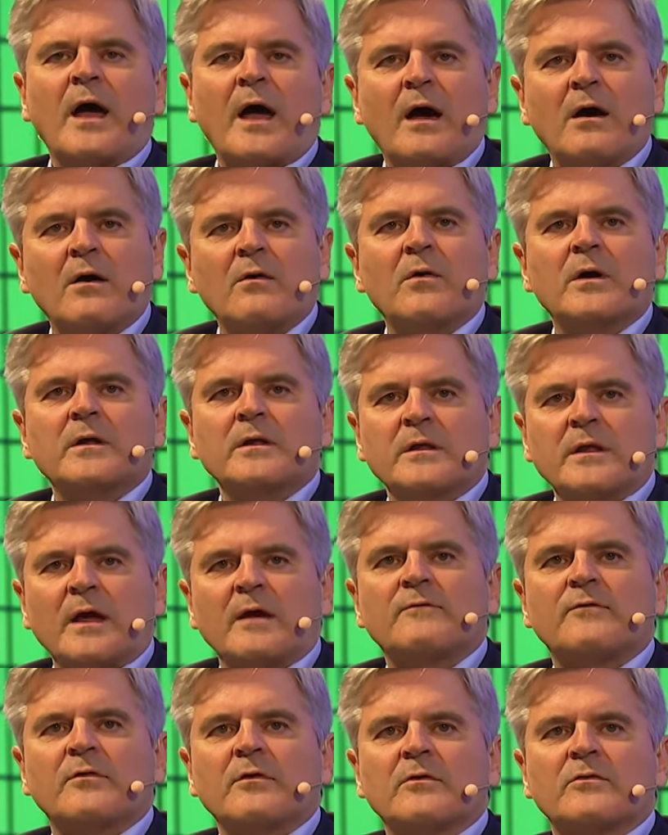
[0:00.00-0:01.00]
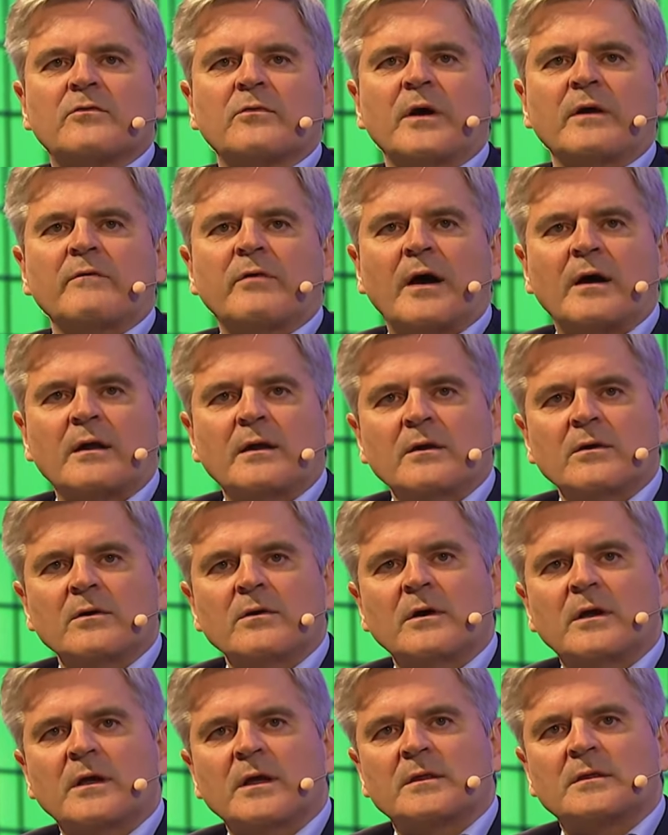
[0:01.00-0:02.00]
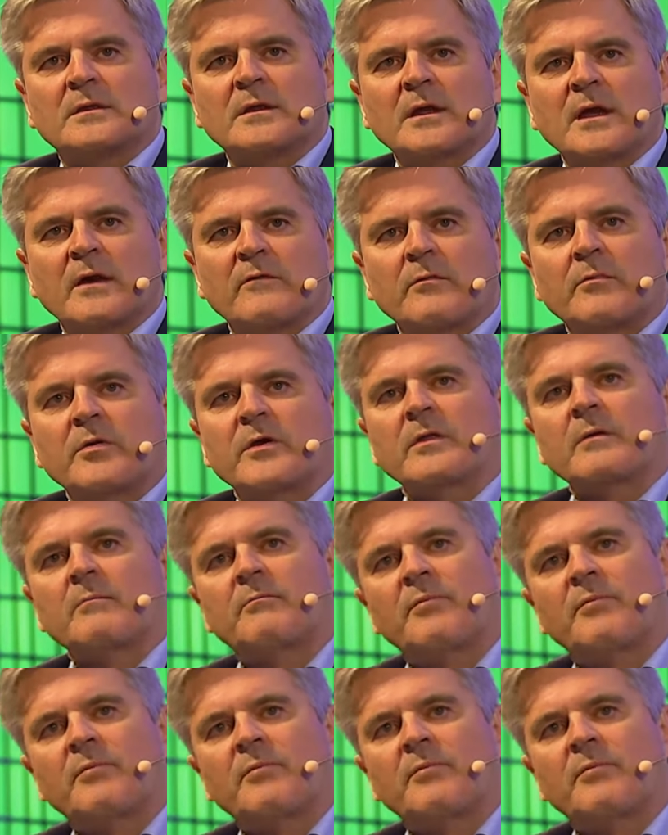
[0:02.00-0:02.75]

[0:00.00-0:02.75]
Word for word: How in that first wave, how do you get everybody the